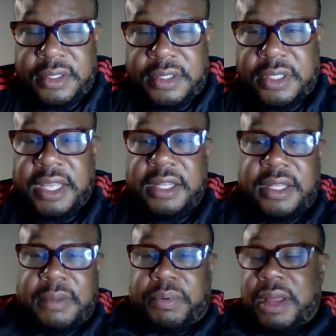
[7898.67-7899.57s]
So they get
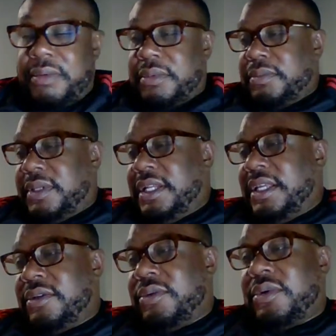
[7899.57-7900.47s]
that problem completely
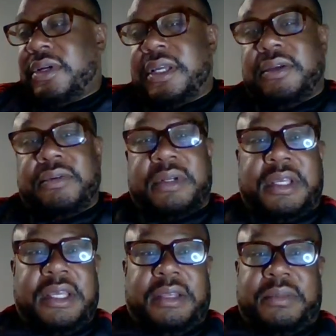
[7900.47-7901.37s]
under order. I ain't going to
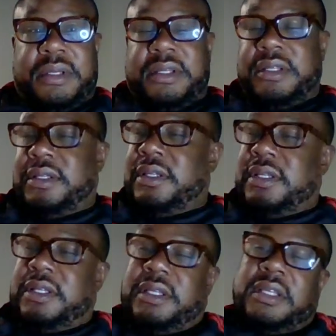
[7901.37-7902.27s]
Haiti, man.
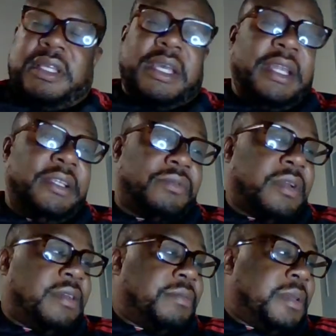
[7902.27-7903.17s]
Haiti's
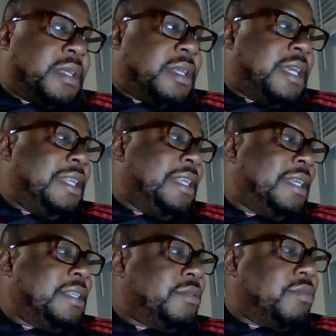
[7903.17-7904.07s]
rough, man. Haiti
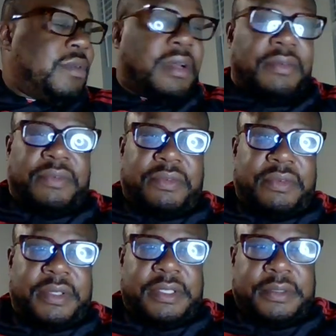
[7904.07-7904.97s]
is rough.